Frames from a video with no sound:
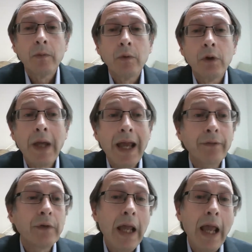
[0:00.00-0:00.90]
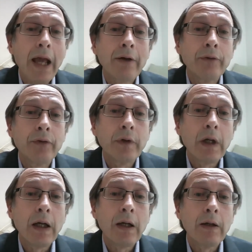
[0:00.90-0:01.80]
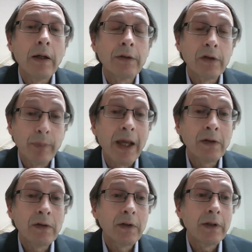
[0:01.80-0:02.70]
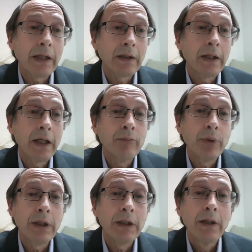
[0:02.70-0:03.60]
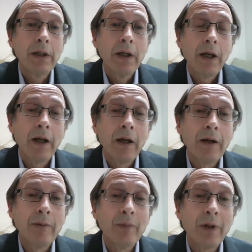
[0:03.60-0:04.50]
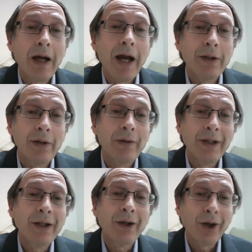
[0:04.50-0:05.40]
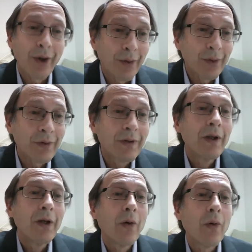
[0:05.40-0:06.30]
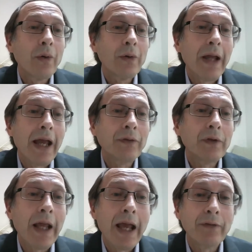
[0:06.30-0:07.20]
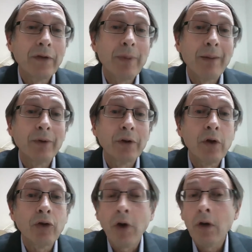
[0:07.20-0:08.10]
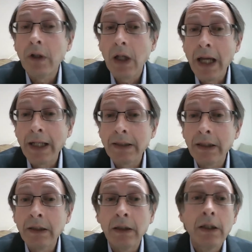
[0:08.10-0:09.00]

you have to have a space that can be either enclosed, or you have to be able to control the lighting,